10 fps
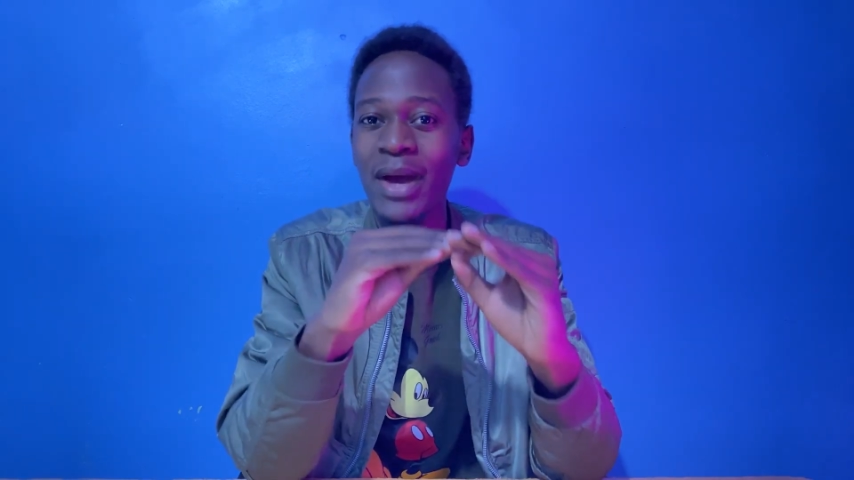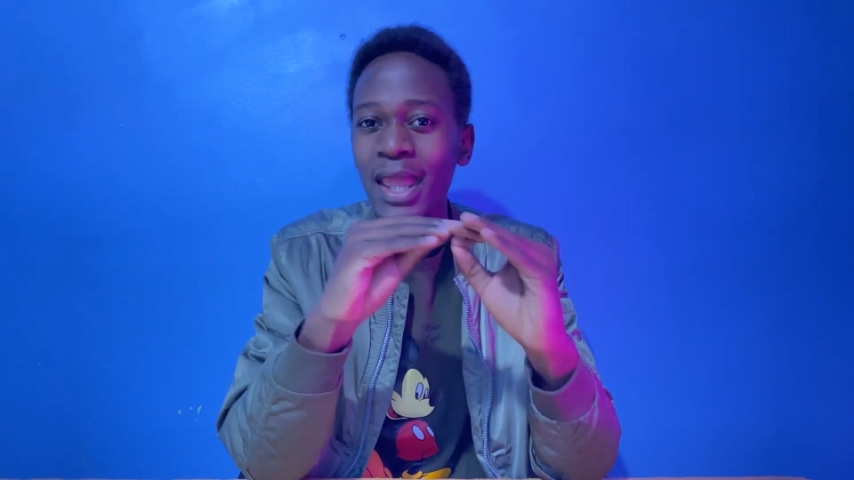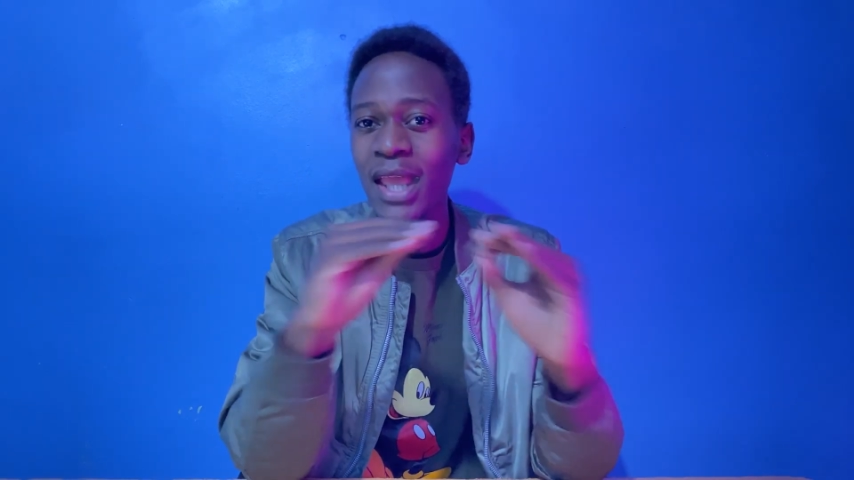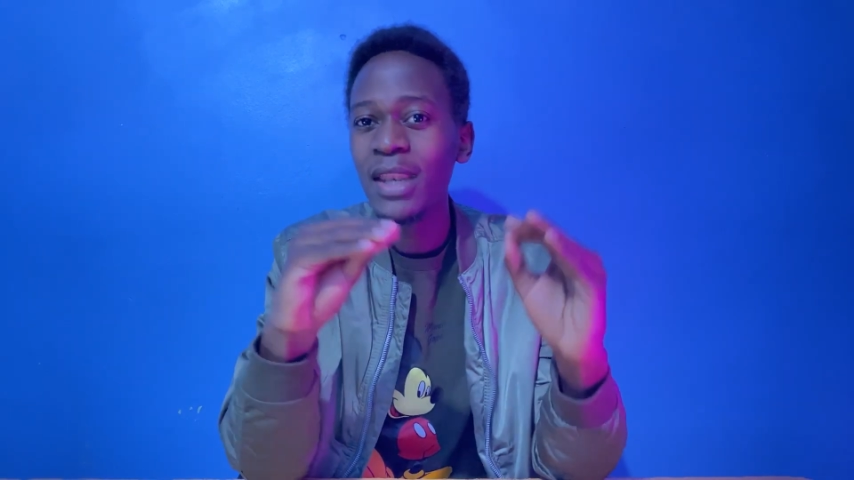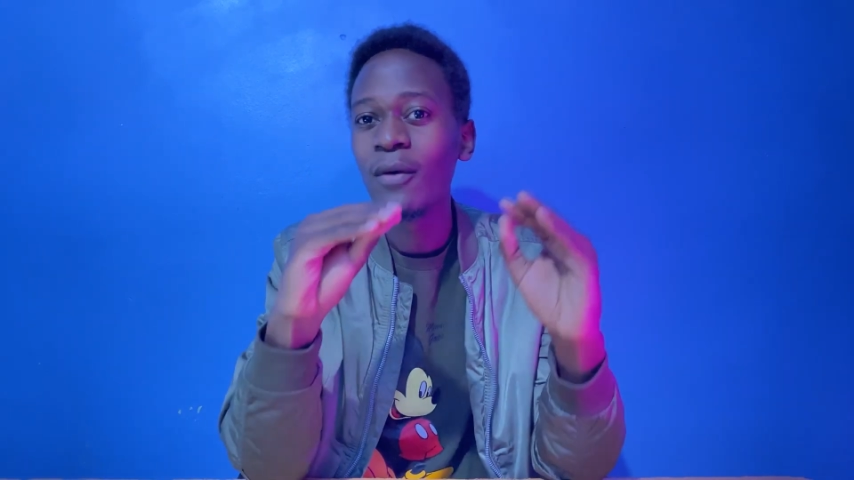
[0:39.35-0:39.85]
by
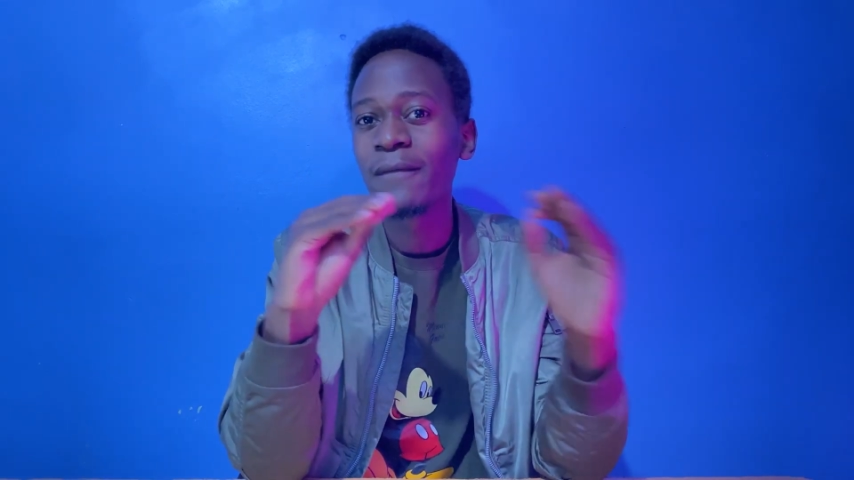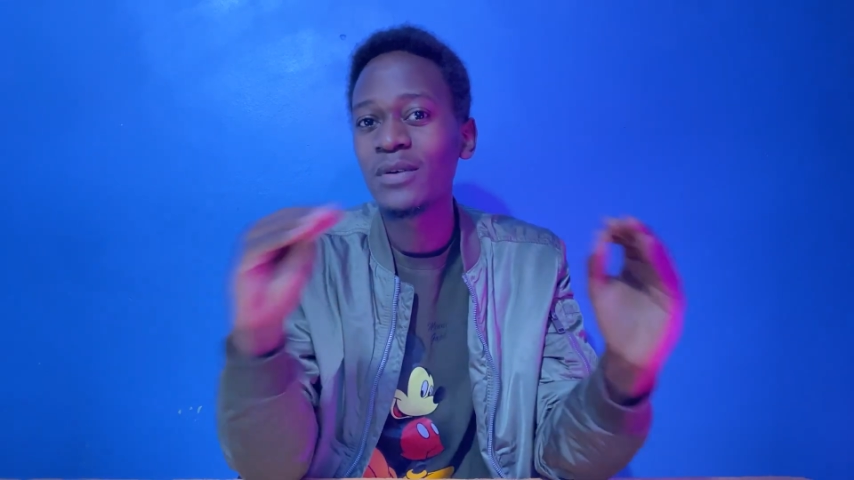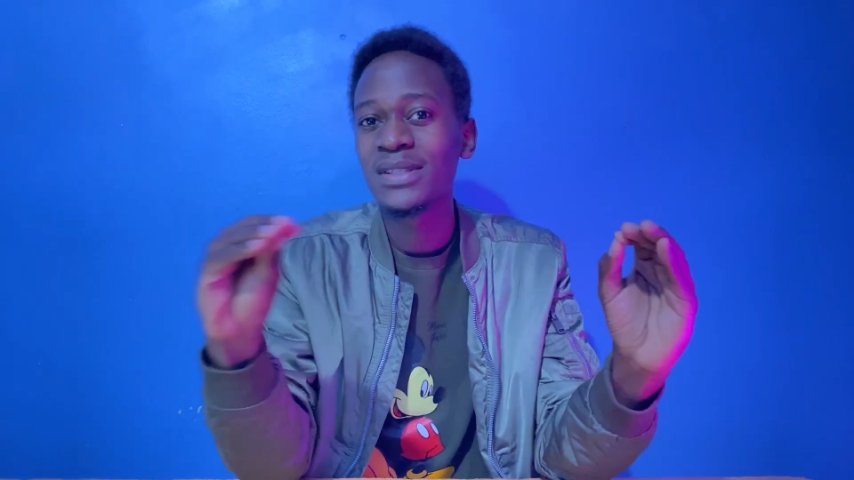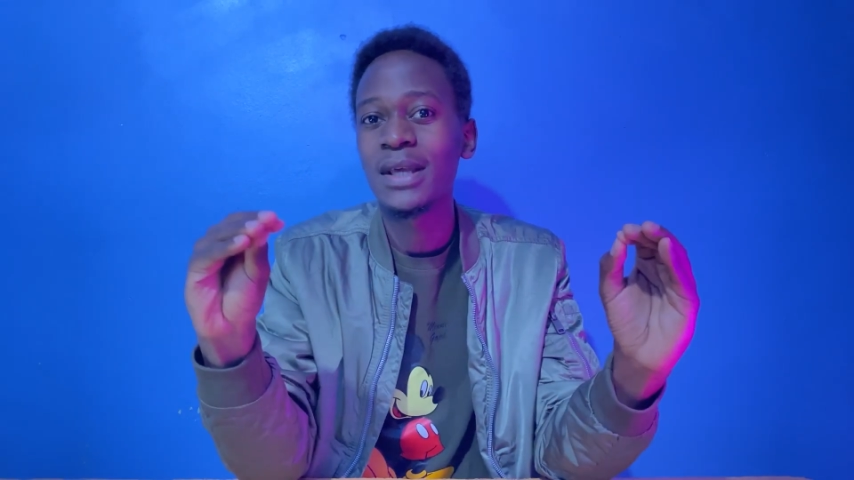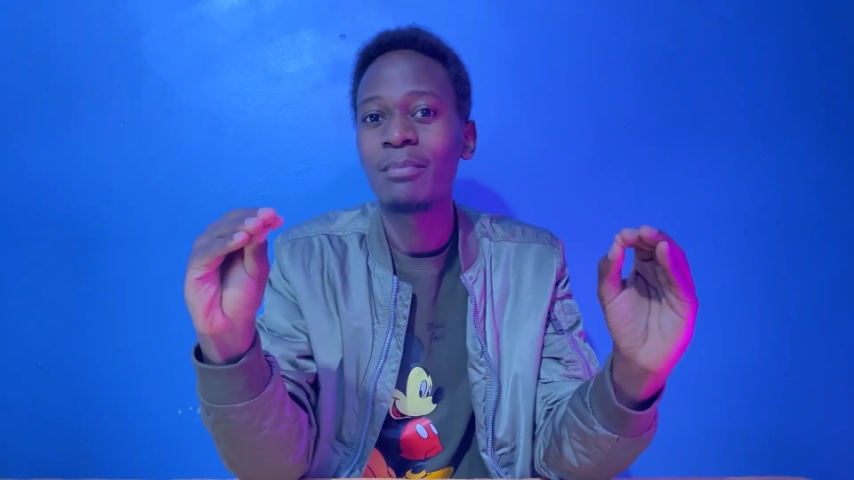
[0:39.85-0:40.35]
any of
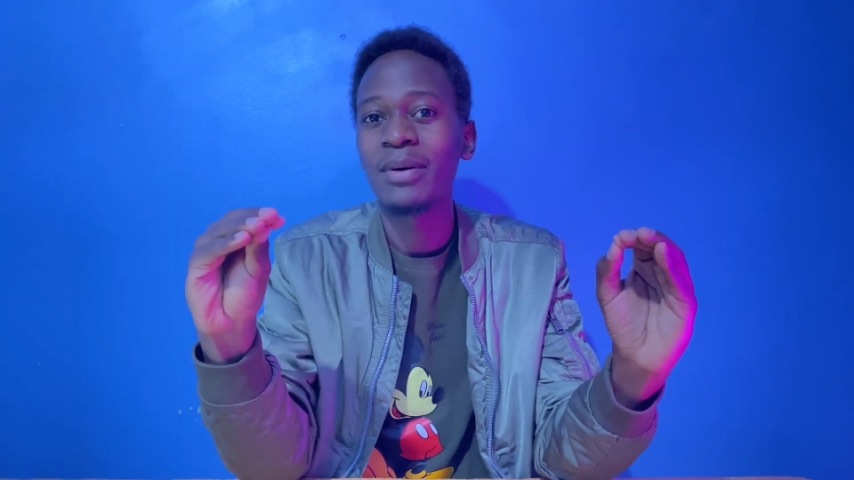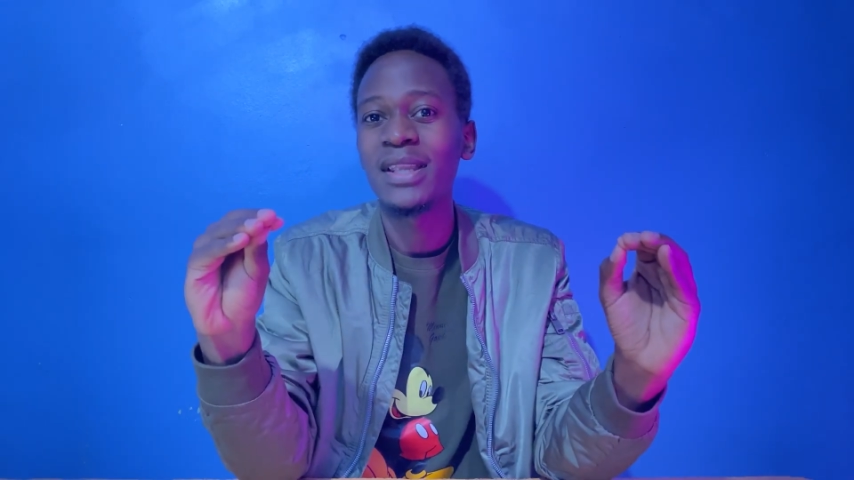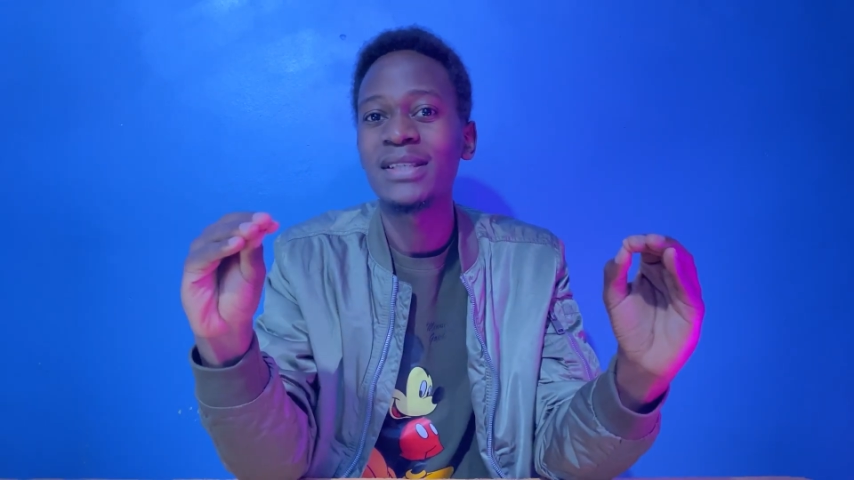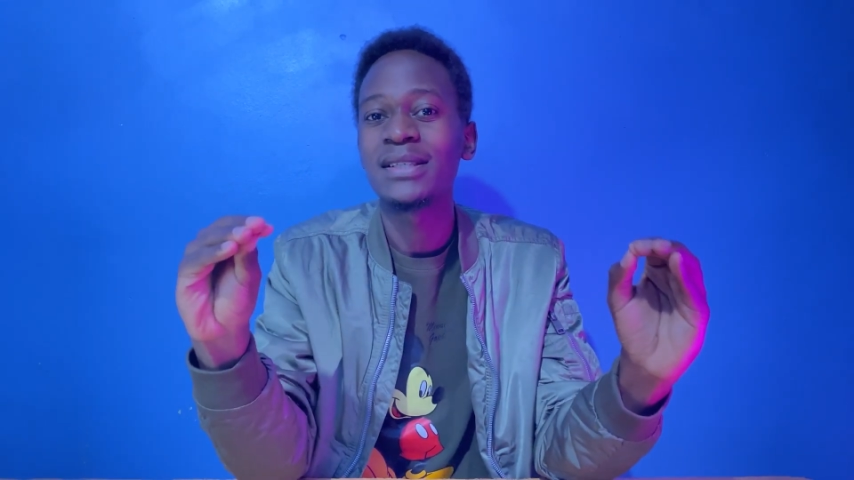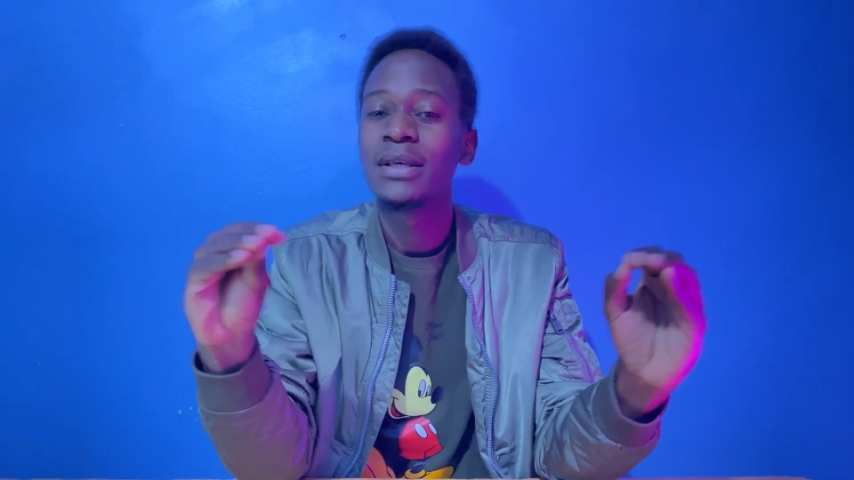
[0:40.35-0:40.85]
those
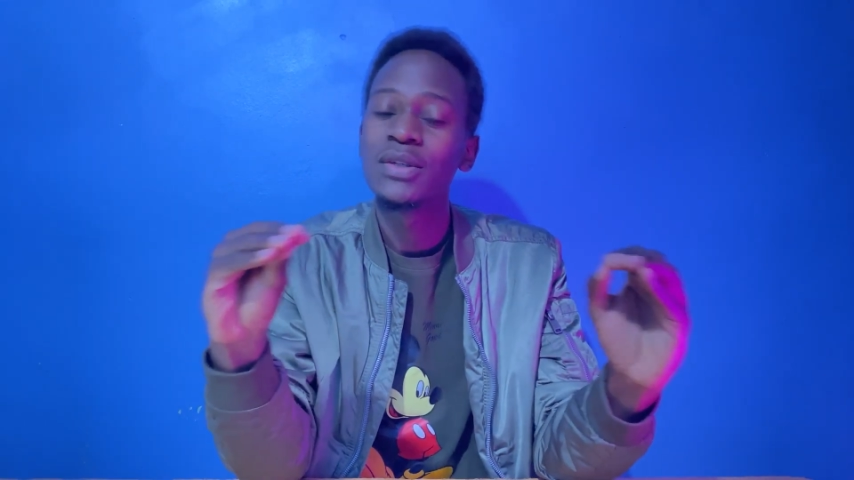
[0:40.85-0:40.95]
companies,